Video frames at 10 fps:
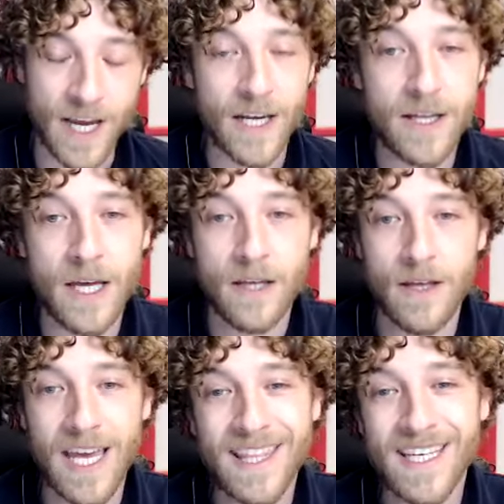And I think
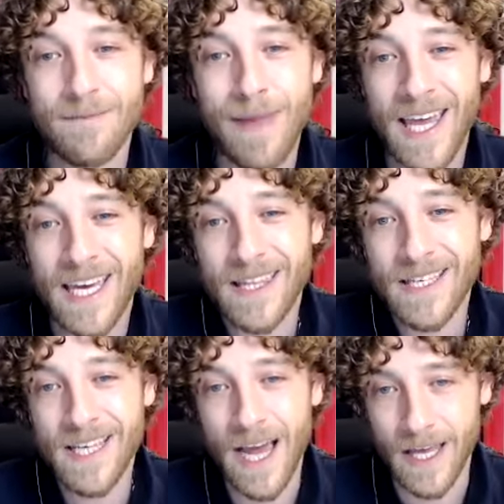that back in the
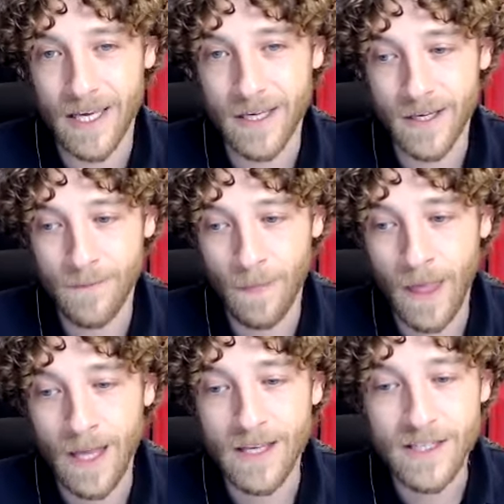day,
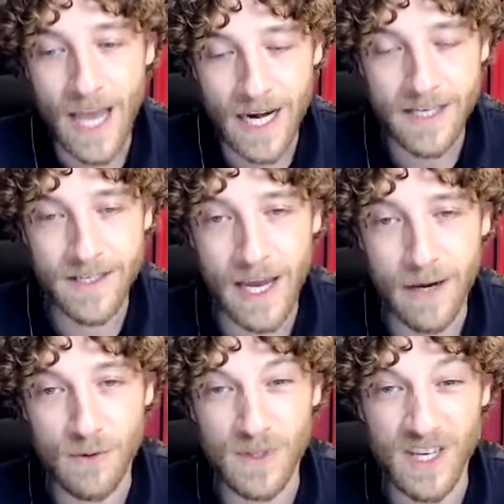
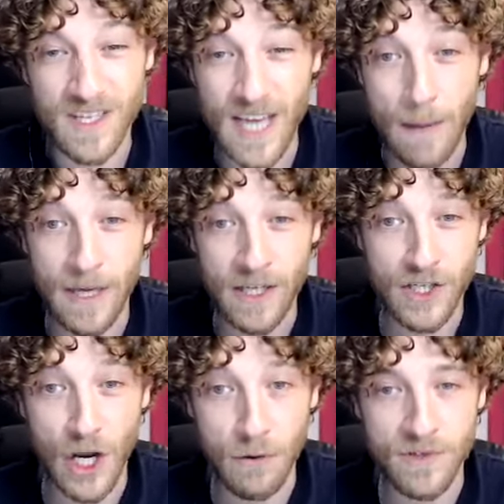telesales was a stepping
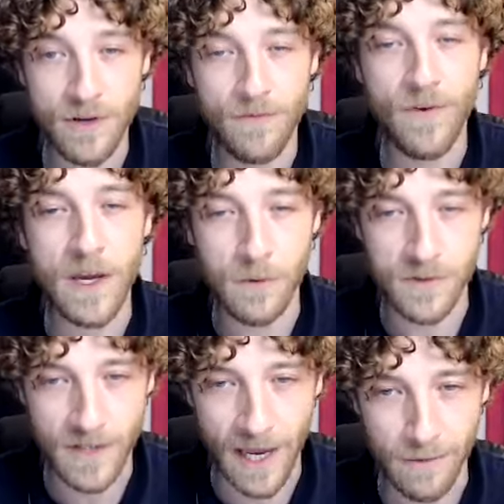stone to
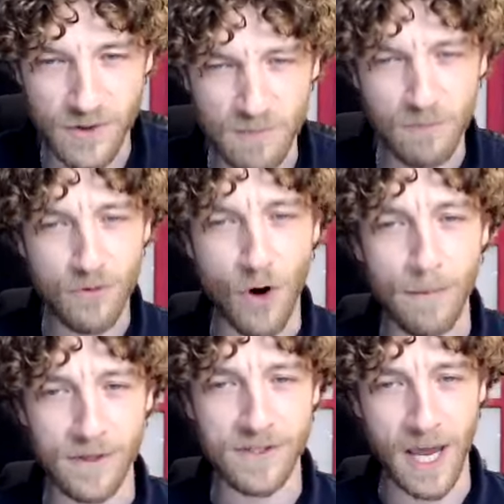field sales and
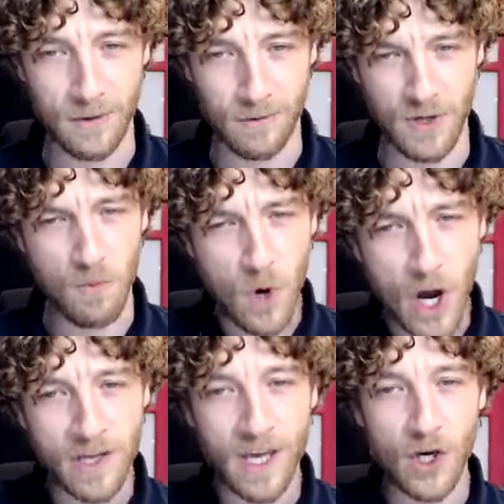proper sales and
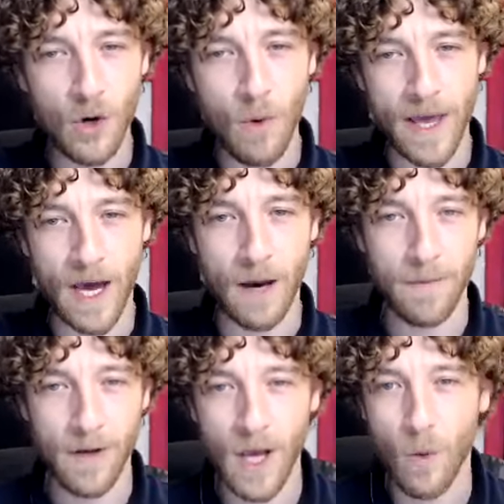working your way up.
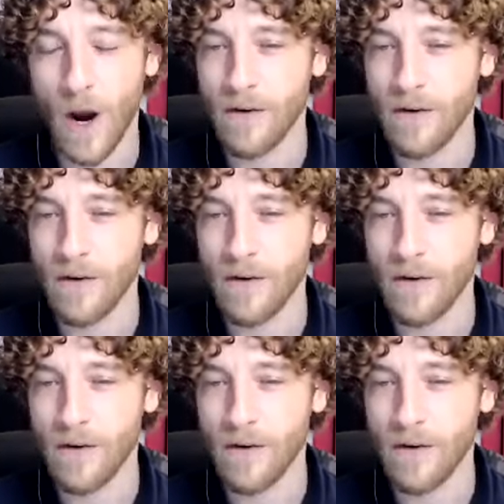Yeah.